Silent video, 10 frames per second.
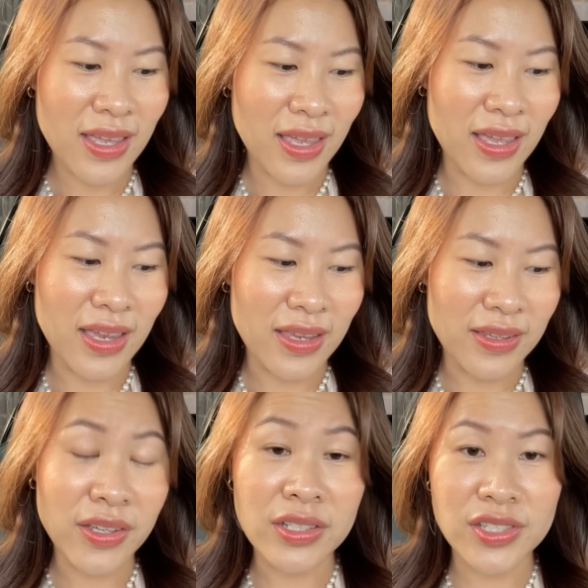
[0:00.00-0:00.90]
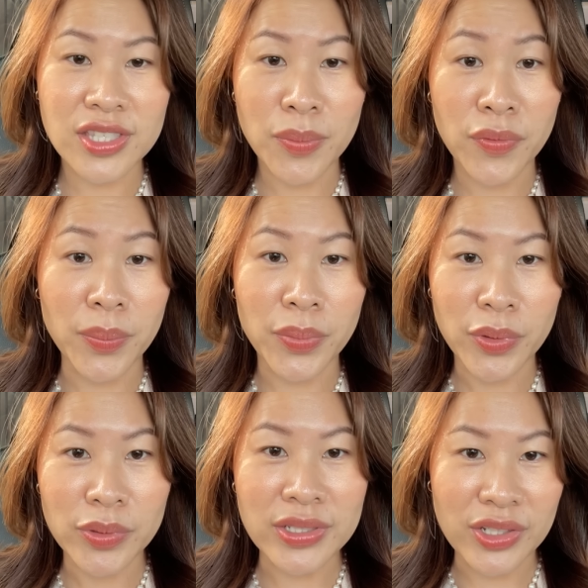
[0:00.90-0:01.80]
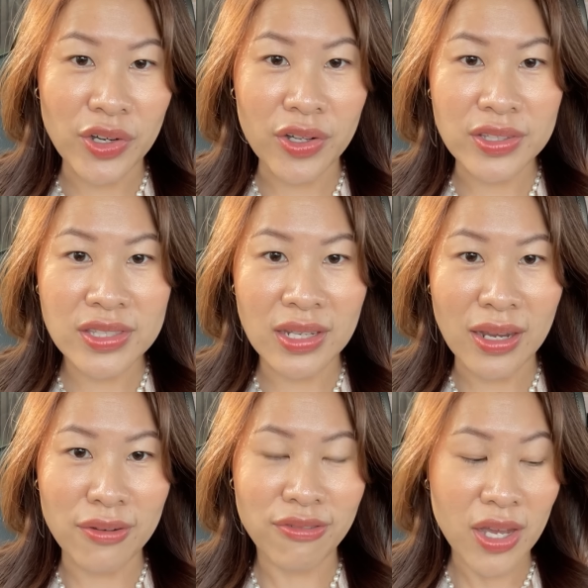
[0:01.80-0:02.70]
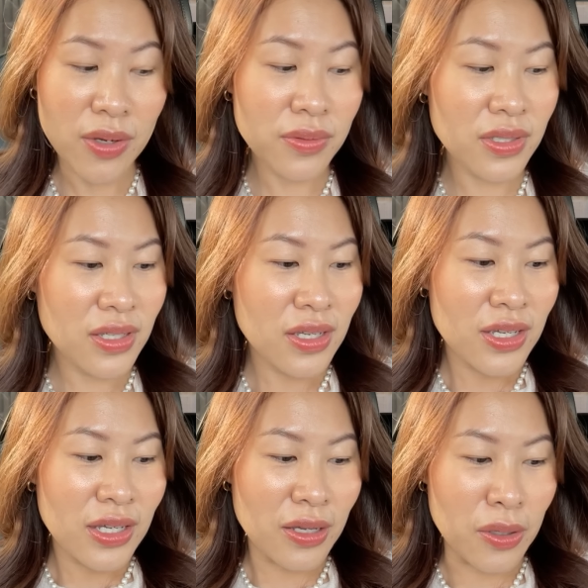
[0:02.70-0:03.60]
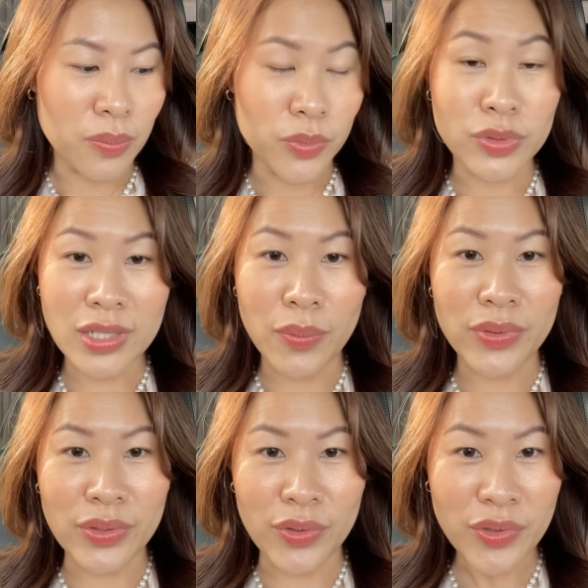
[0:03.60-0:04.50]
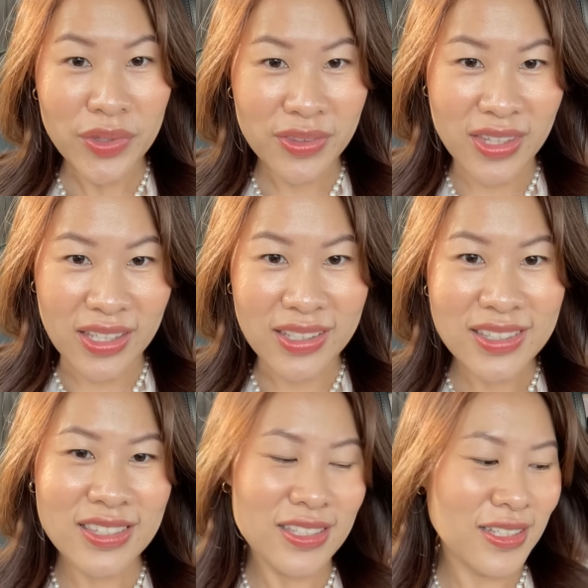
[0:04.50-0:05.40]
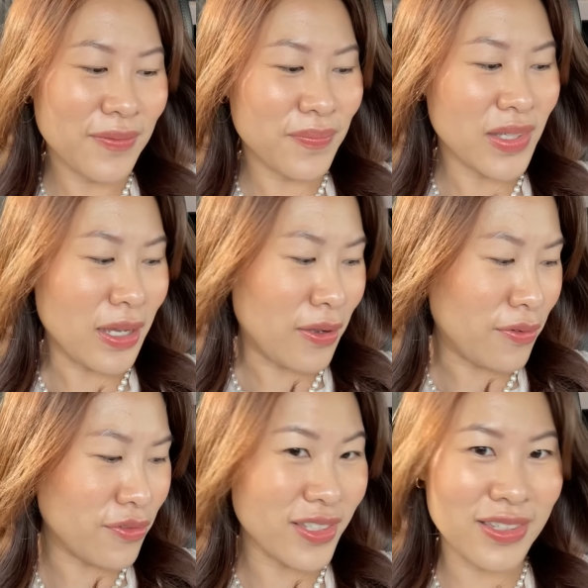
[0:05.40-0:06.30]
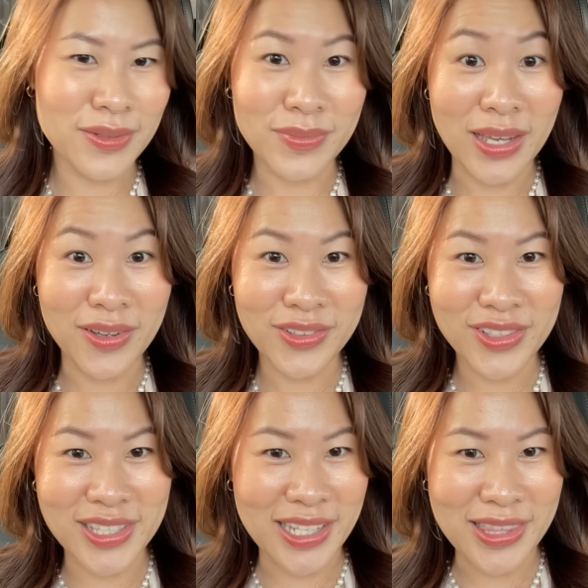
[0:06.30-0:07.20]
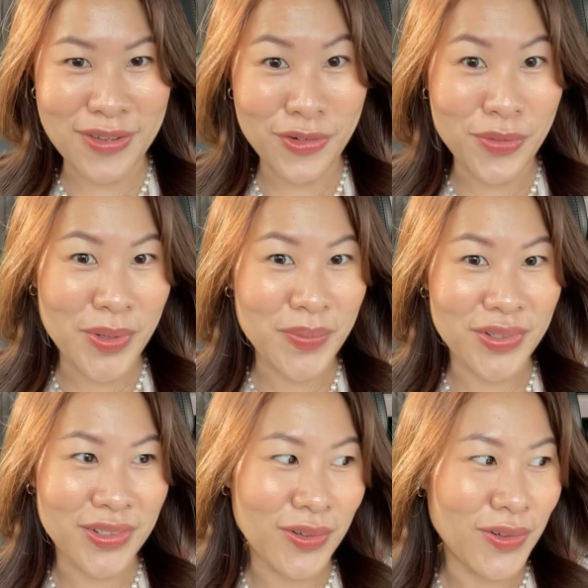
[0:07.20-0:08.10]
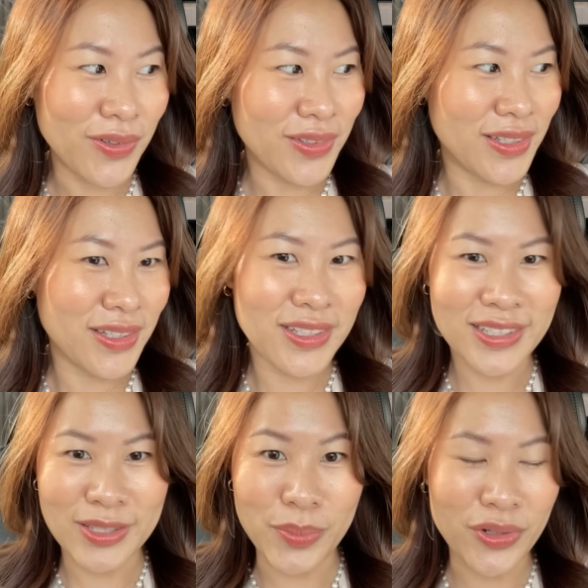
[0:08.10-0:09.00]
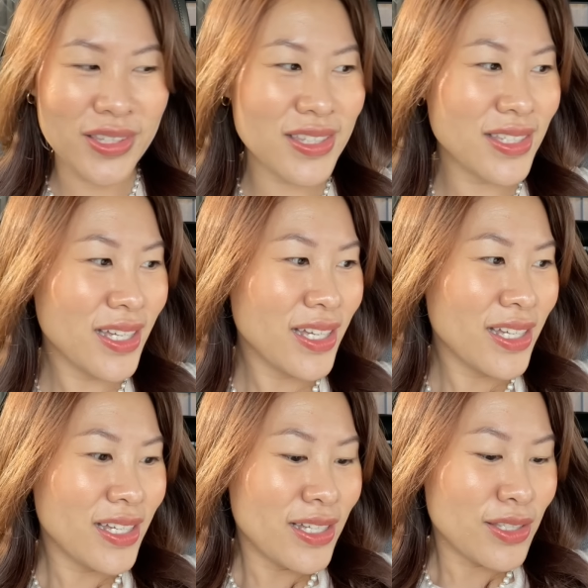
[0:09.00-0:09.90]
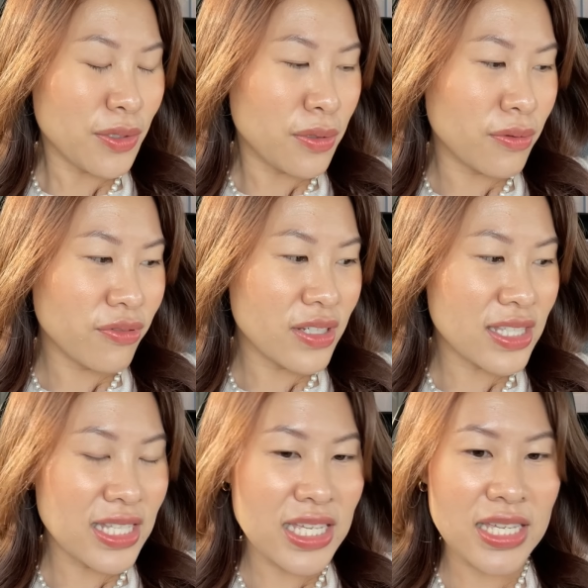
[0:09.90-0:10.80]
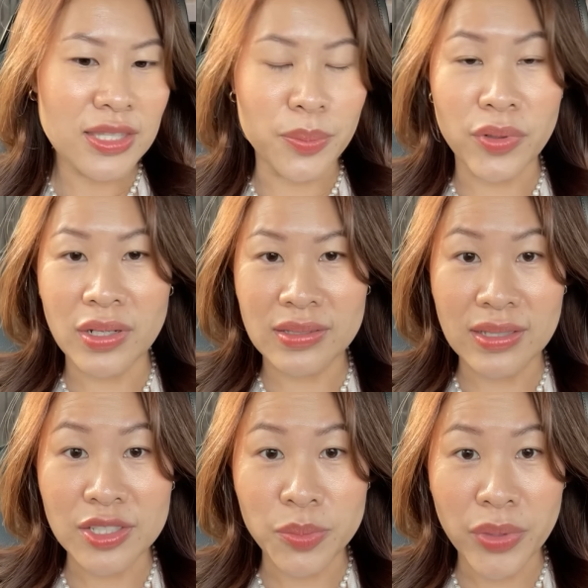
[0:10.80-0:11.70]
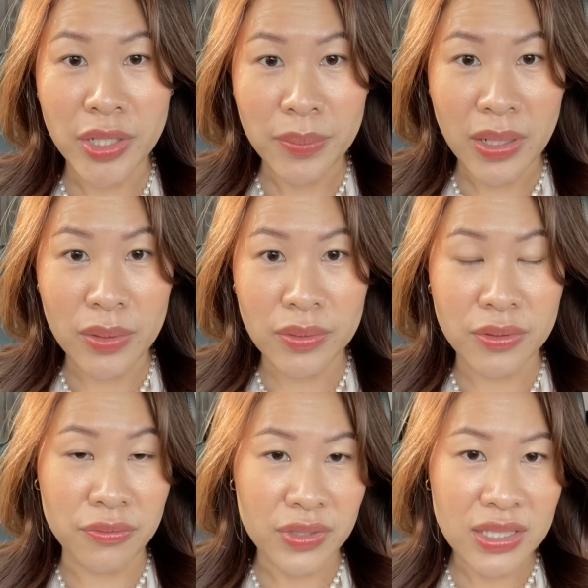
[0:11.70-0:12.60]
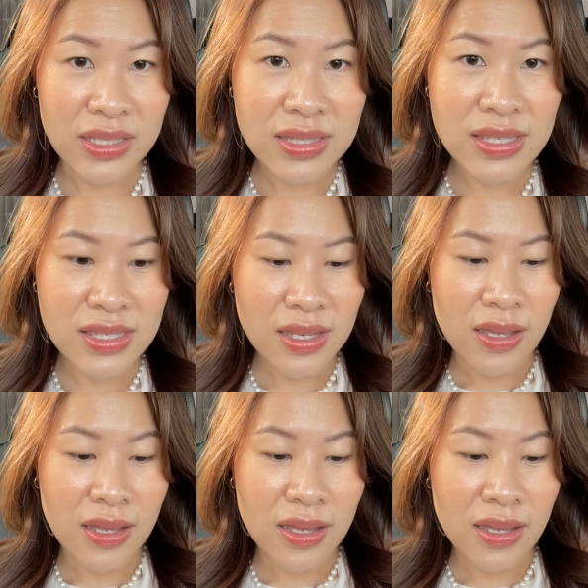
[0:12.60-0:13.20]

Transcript: and here are just some of the pros and cons that I found. We'll start with the good things. I've written them down because I can never remember all the points. So firstly, the product does bring about convenience.